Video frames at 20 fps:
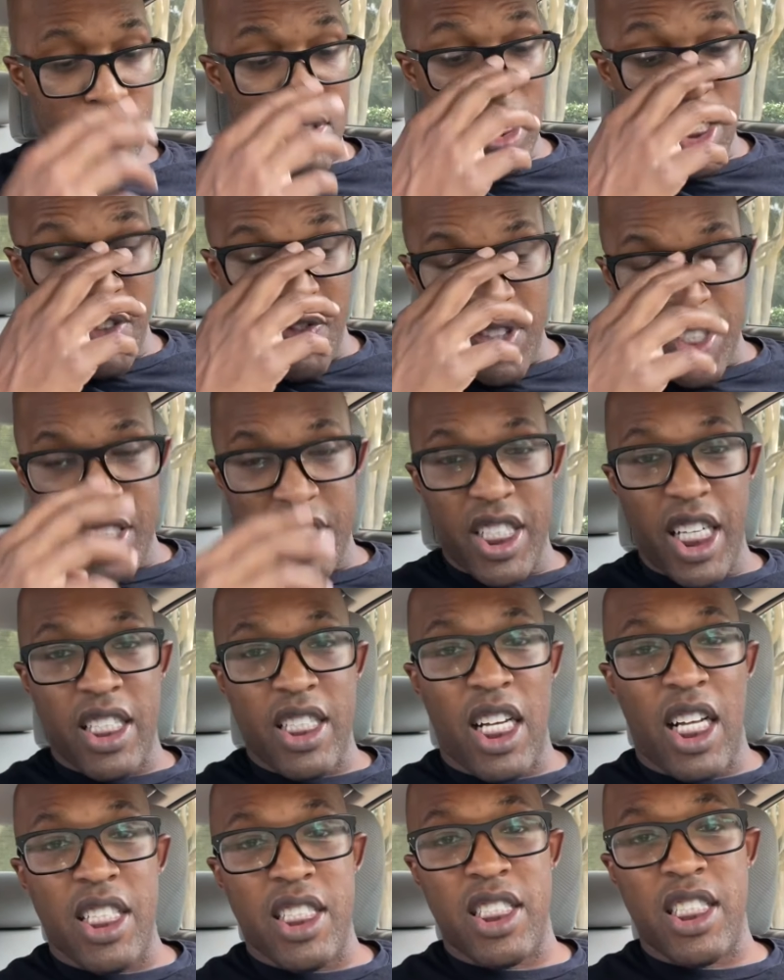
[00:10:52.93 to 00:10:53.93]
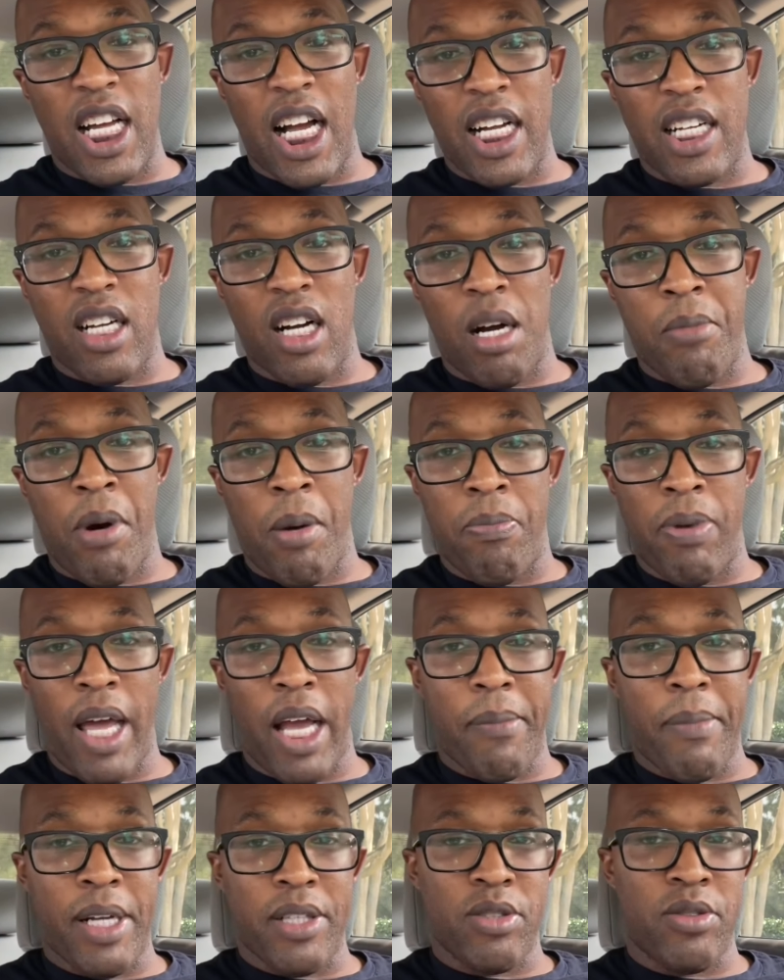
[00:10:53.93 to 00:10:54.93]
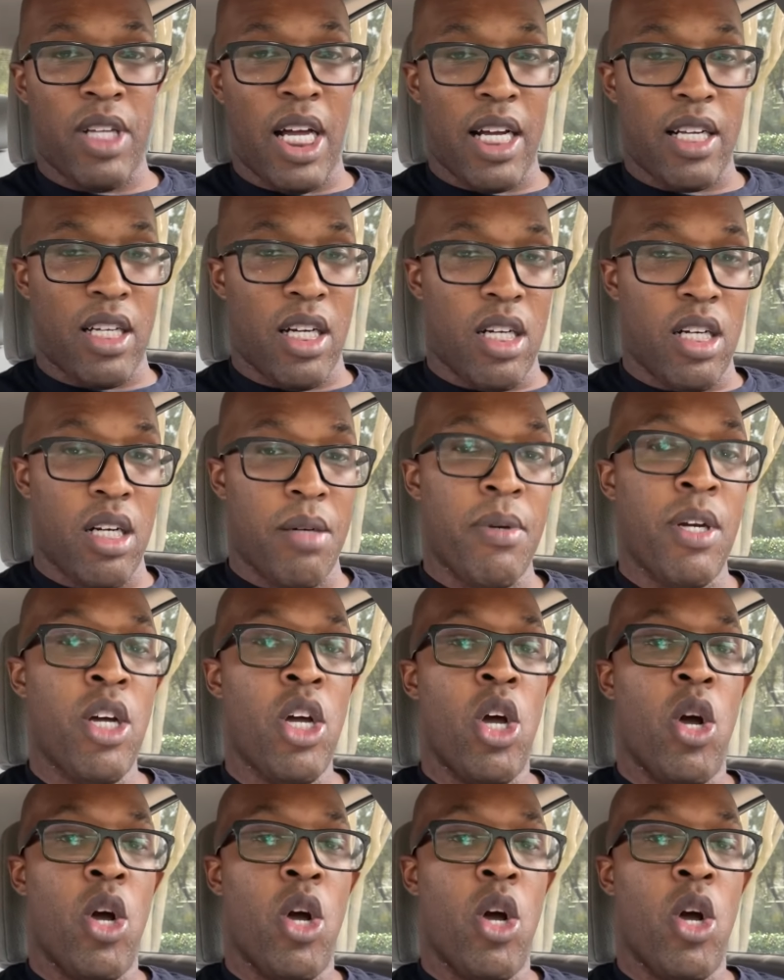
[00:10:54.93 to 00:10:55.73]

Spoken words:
dimensiontechnology.com or blackmantle.com,